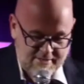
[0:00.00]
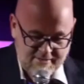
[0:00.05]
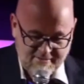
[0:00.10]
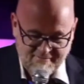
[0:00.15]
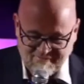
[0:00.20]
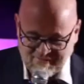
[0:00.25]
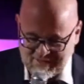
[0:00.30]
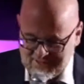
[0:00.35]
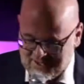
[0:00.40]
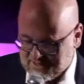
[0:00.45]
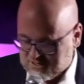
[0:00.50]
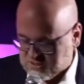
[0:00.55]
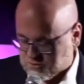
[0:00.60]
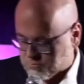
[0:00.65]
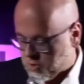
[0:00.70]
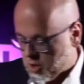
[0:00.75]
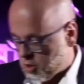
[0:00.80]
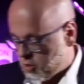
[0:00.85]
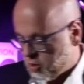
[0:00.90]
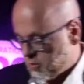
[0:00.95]
Fan
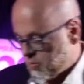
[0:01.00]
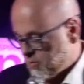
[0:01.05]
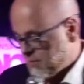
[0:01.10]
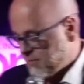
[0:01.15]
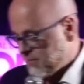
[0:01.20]
Expo.